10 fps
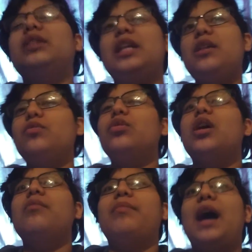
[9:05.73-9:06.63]
thing will
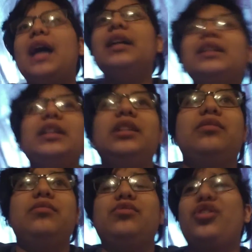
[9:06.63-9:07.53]
come back
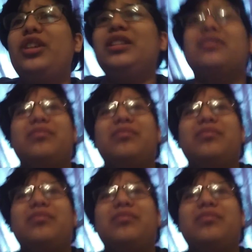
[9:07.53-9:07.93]
in during